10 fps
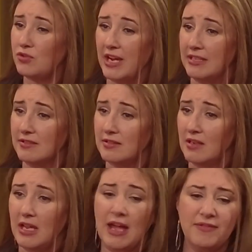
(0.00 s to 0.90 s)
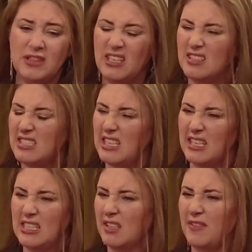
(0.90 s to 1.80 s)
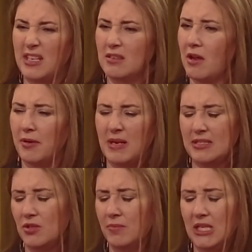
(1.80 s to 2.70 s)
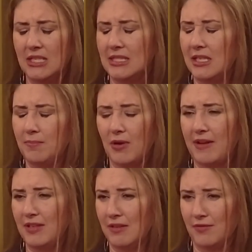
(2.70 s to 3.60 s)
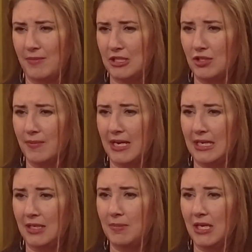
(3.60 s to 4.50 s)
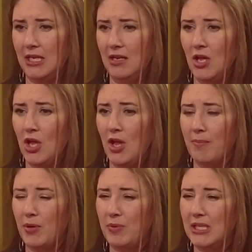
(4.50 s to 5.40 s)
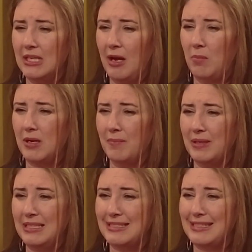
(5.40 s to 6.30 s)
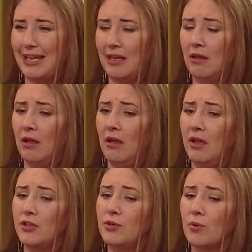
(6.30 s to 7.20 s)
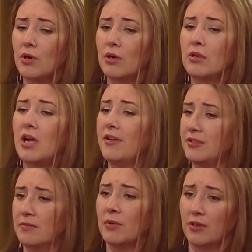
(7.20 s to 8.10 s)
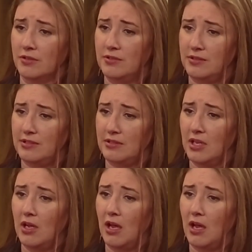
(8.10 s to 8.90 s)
trends. Everything is de-identified, anonymized. Nobody gets any private information about anybody, but we can help companies say, your customers